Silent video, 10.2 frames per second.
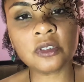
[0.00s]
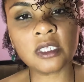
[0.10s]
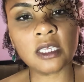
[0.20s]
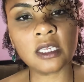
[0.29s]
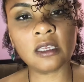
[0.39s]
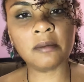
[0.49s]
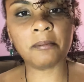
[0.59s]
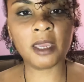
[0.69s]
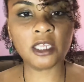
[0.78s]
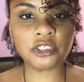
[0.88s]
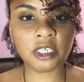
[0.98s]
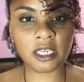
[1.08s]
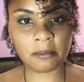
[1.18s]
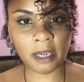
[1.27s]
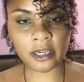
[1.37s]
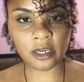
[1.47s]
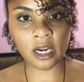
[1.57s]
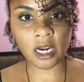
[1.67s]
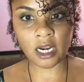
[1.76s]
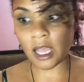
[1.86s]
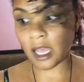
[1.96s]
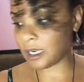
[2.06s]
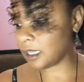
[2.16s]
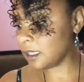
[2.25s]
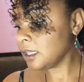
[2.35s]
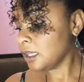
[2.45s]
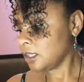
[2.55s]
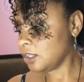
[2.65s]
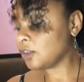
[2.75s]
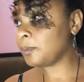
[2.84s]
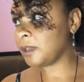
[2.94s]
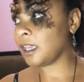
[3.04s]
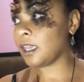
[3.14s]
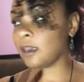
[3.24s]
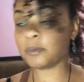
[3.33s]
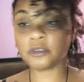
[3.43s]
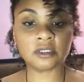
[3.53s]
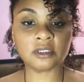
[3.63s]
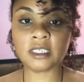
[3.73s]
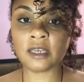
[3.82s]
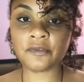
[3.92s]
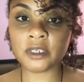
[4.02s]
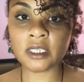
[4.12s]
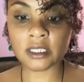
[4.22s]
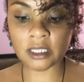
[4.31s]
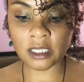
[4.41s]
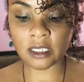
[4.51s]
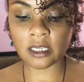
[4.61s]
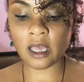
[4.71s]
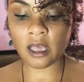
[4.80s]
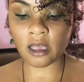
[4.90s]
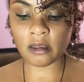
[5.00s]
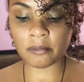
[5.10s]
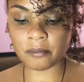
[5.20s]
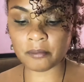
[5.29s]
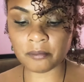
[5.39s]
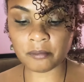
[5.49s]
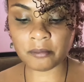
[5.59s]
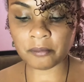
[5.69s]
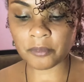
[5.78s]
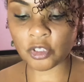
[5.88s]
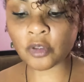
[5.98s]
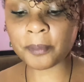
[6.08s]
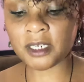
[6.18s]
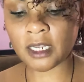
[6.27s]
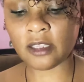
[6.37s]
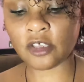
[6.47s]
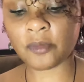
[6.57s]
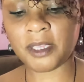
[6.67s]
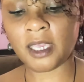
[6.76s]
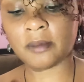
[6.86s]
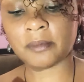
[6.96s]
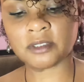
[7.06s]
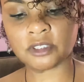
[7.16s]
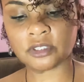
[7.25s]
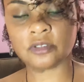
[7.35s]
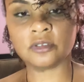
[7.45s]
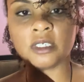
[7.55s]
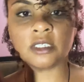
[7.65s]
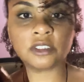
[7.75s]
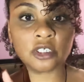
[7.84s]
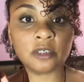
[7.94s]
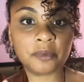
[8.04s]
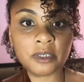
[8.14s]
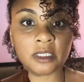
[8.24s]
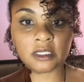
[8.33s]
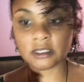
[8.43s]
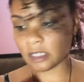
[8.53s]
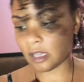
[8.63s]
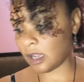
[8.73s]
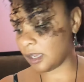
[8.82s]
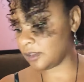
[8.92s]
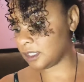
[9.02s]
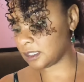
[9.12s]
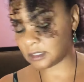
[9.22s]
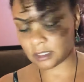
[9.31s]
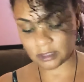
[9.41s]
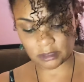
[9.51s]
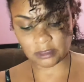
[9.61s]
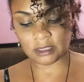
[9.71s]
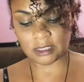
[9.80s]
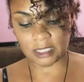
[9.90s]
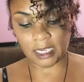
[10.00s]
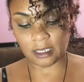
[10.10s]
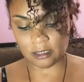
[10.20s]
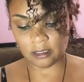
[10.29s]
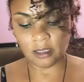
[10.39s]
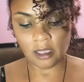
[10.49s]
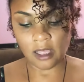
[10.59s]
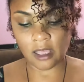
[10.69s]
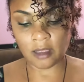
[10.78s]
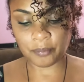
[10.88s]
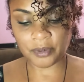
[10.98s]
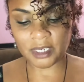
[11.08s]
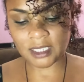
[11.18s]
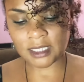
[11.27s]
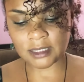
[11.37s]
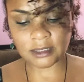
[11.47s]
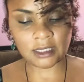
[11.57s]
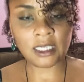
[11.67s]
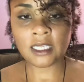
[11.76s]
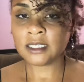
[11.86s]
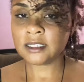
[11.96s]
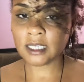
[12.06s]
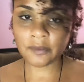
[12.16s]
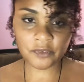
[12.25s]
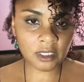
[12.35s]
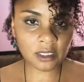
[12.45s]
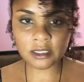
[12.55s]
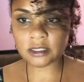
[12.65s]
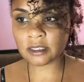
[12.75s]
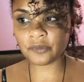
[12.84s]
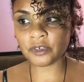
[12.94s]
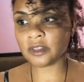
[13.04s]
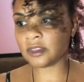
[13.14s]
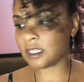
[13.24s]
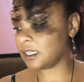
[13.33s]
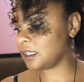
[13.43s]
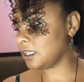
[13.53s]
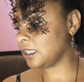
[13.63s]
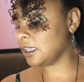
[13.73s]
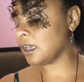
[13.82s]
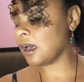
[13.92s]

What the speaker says: the major and minor arcana, you'll be able to definitely you'll be able to interpret this this deck pretty easy. Definitely different than the